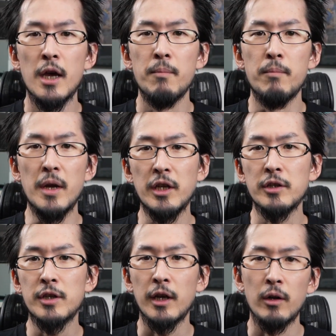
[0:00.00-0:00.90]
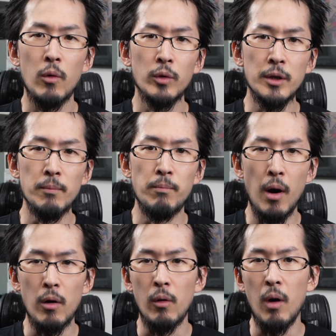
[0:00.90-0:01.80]
Minions can only
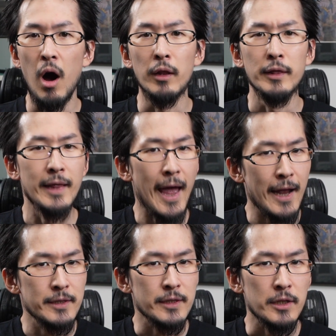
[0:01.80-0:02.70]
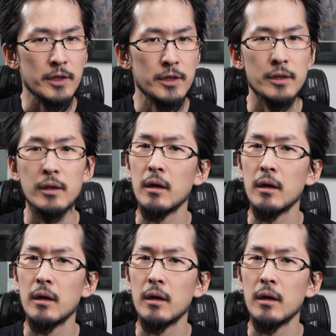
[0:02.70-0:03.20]
borrow on land sites.